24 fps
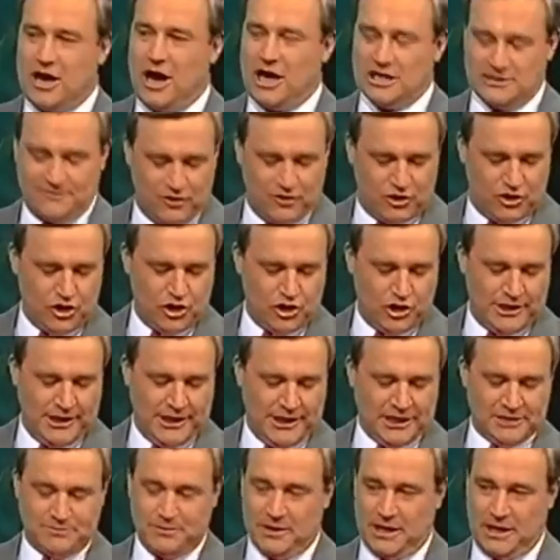guys for 30
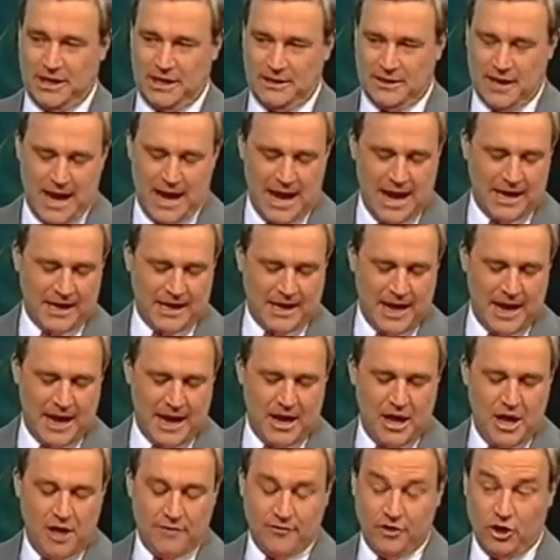years, but here they are
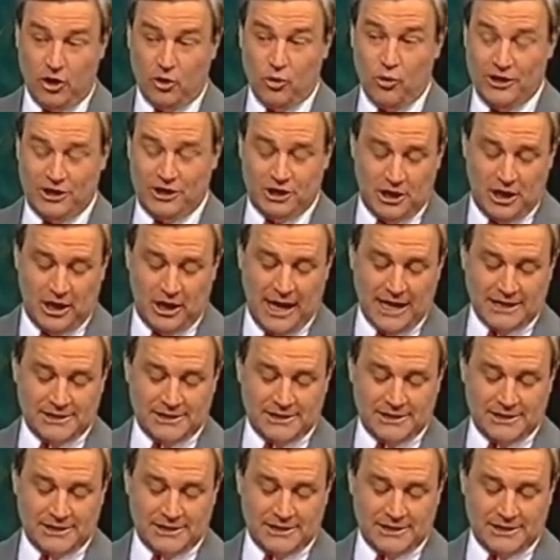now. The original